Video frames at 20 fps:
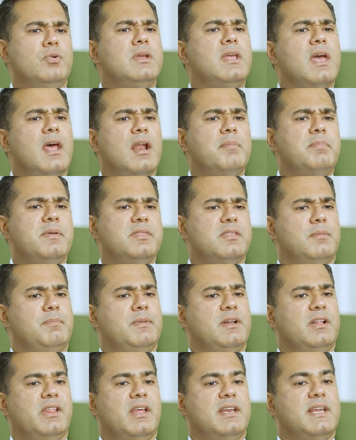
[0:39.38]
You get up in the
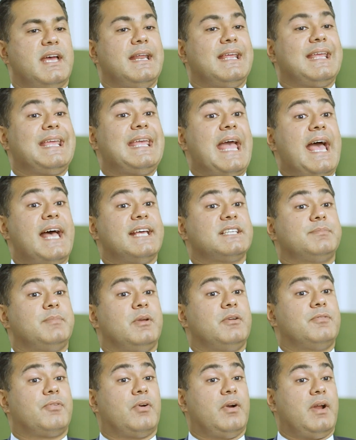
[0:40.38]
middle of the night
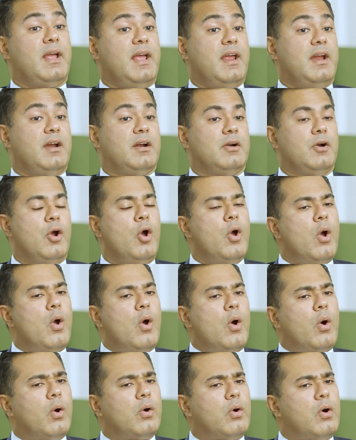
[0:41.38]
gasping for air,
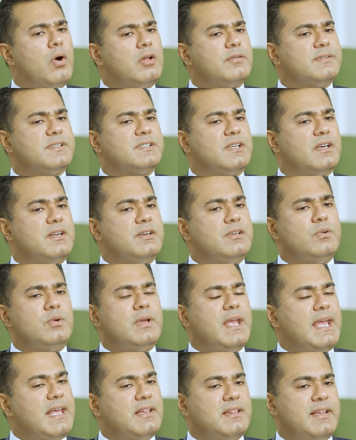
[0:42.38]
or all of a sudden you
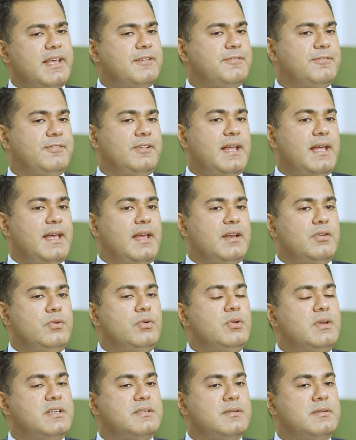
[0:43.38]
can't lay flat.
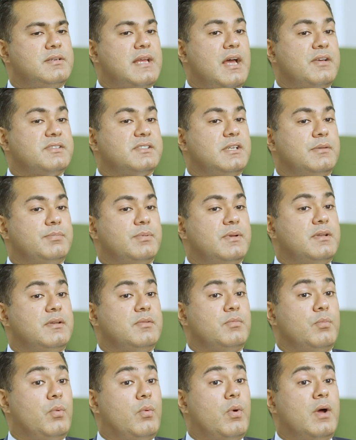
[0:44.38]
You need to now sleep with
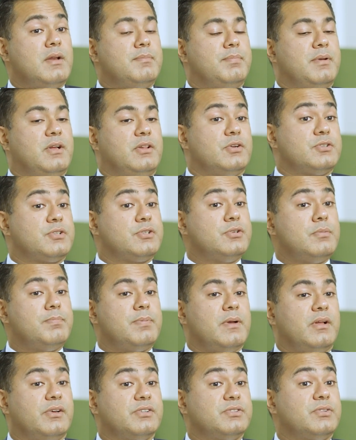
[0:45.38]
one pillow, two
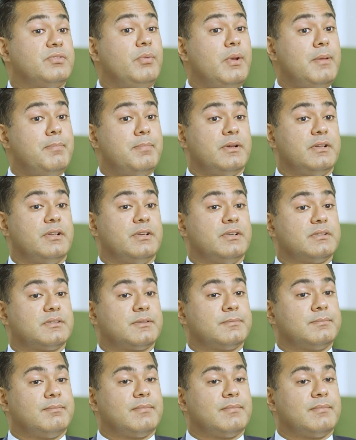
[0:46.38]
pillows, three pillows.